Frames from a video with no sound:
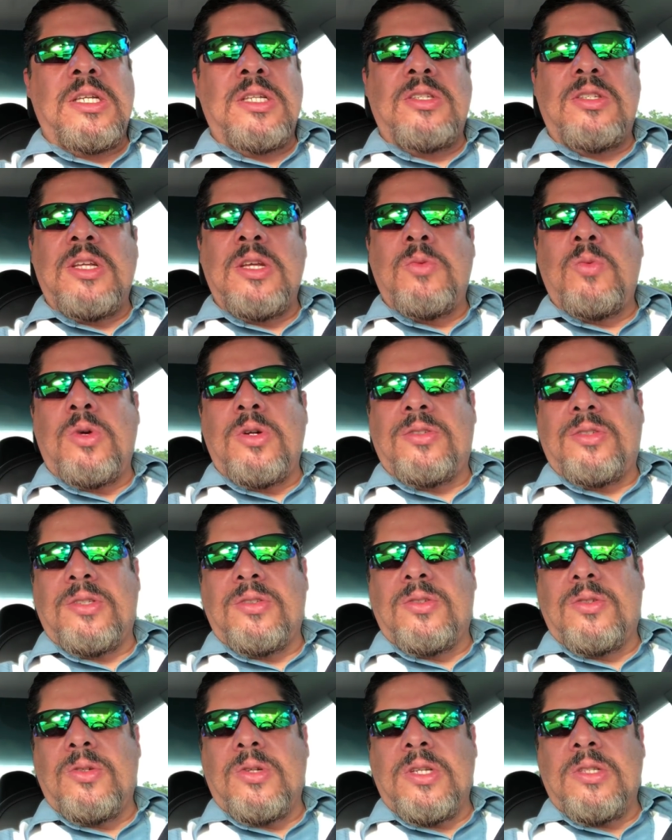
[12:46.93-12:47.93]
It works
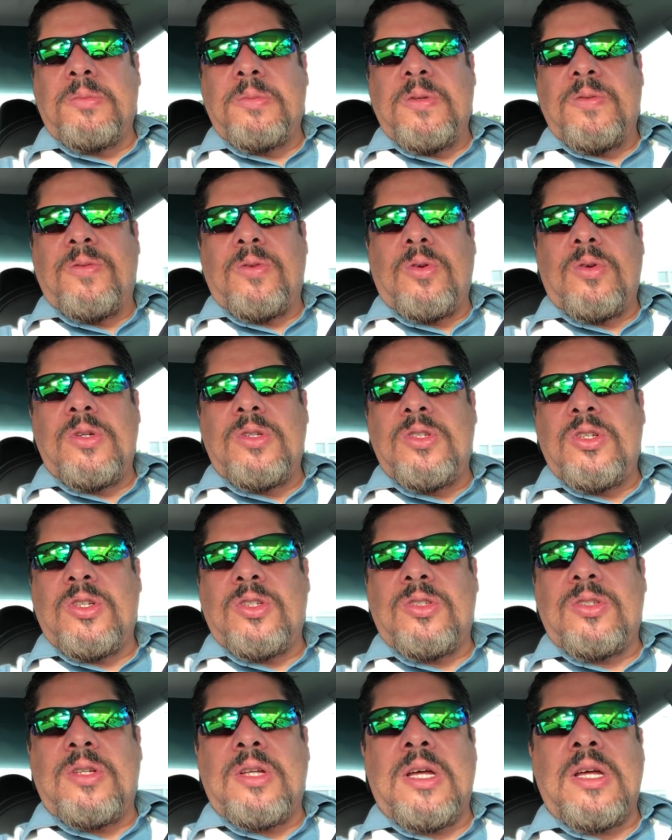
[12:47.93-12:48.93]
as good as before. It
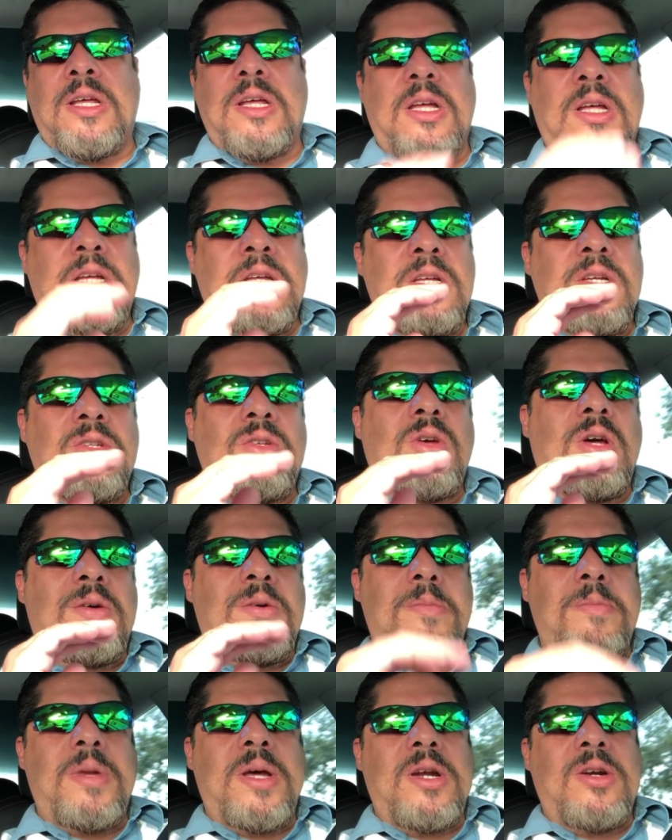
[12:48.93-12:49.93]
just you
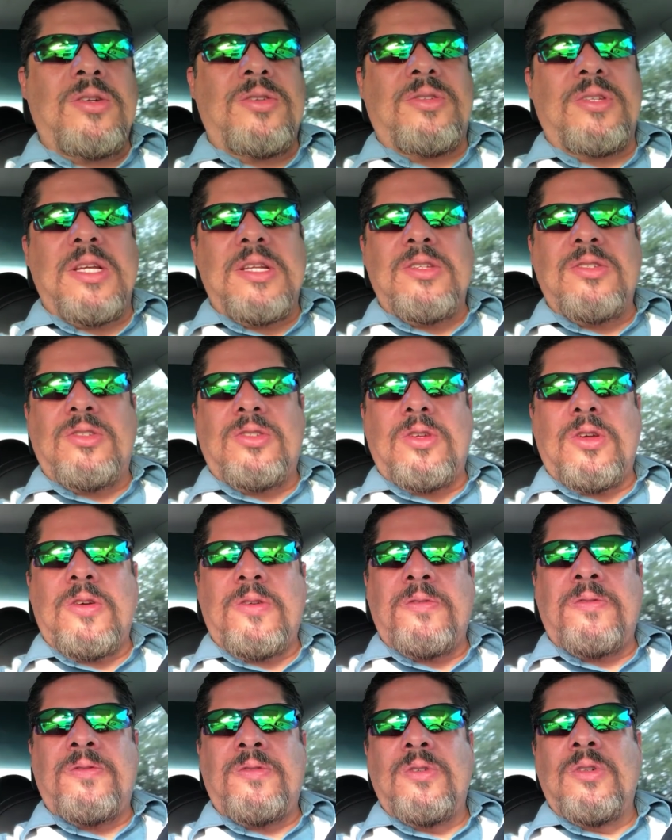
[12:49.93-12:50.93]
have a better sense
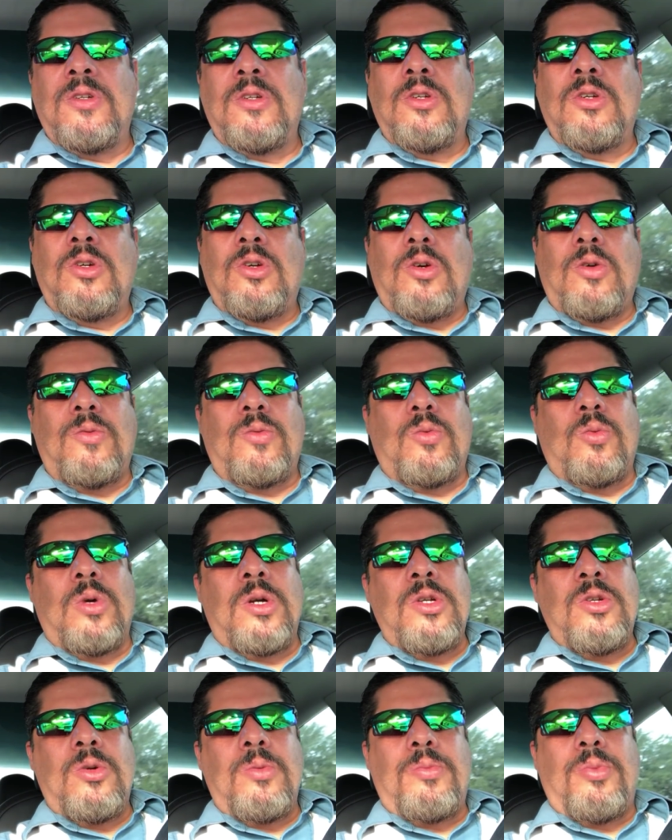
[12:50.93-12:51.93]
of
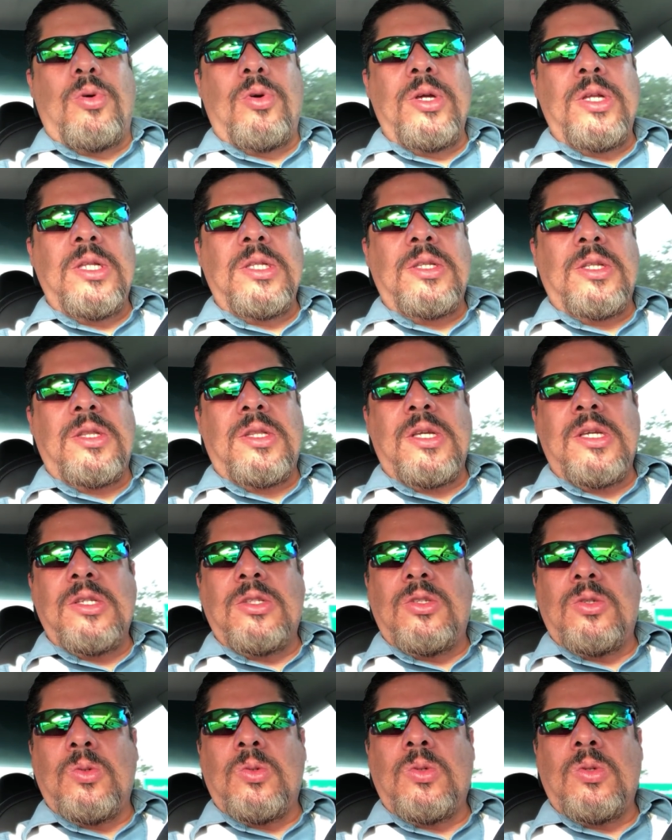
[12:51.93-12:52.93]
where you're pointing the
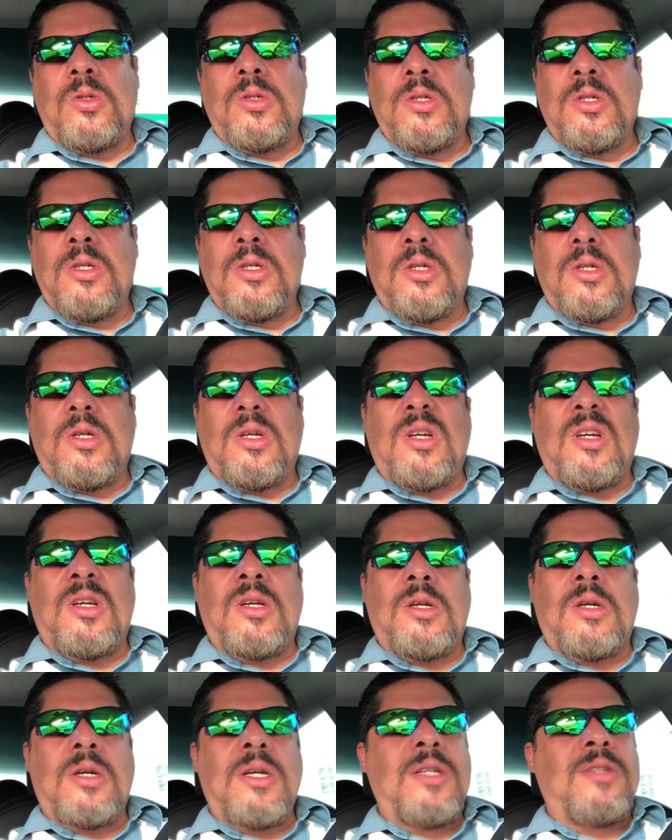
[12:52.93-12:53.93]
thing to.
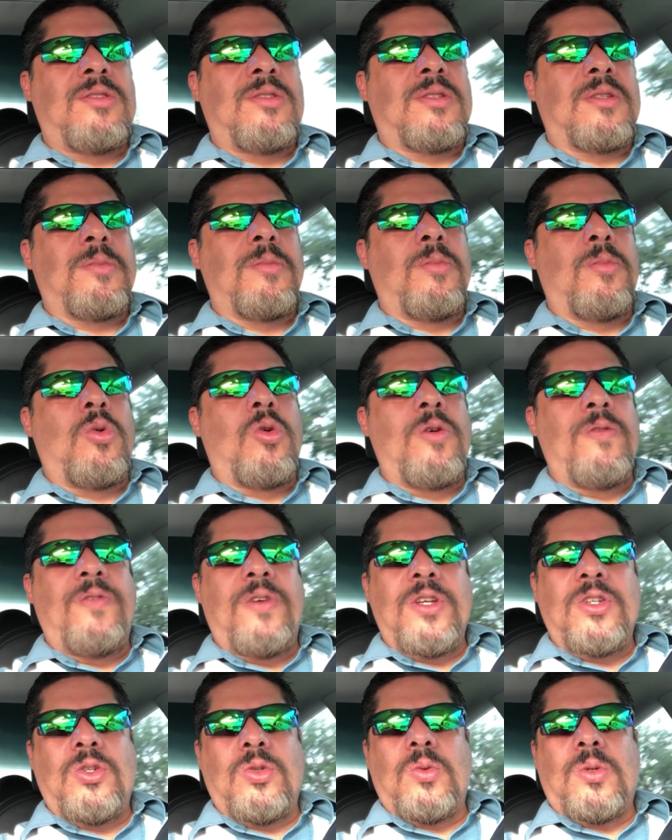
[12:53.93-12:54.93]
It's more
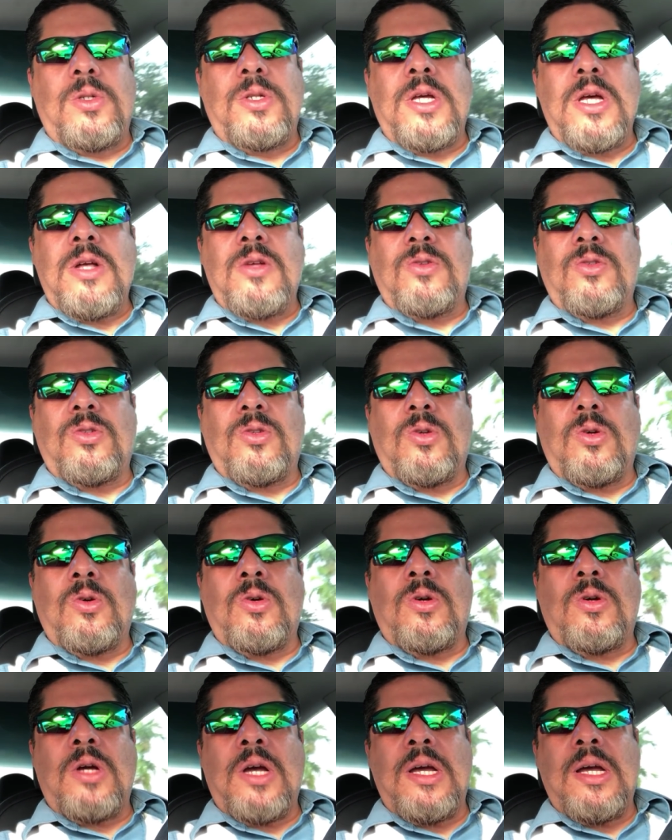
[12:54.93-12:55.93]
visual now,
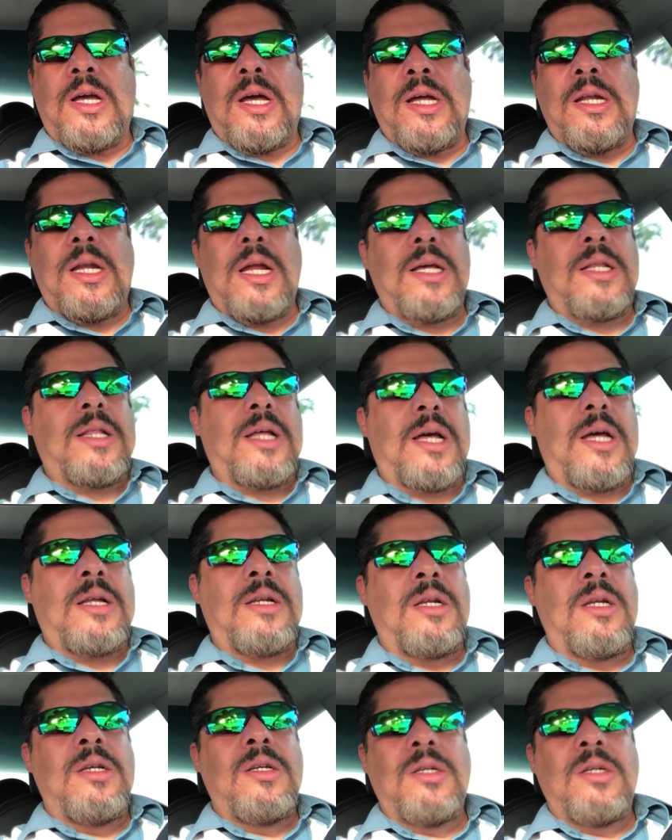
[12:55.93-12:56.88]
so I like that.